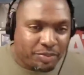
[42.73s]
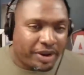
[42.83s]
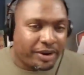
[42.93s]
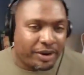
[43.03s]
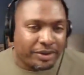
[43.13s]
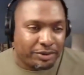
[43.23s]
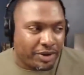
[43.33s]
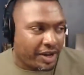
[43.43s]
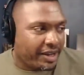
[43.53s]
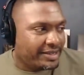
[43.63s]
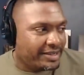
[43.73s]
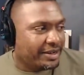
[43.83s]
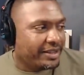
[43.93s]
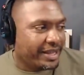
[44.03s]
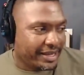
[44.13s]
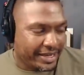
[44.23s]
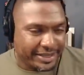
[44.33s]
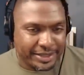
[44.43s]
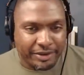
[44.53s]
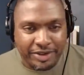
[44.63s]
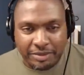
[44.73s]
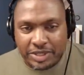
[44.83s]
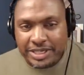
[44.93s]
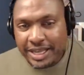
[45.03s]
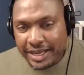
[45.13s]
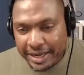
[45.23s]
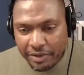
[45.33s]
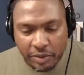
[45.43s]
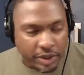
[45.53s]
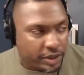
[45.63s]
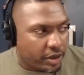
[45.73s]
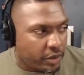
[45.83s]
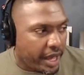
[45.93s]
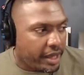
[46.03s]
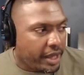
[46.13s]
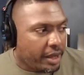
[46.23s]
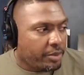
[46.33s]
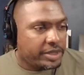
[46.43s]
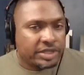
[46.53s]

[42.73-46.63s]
bring all the ruckus and all that kind of stuff. So I'm just letting everyone know that. but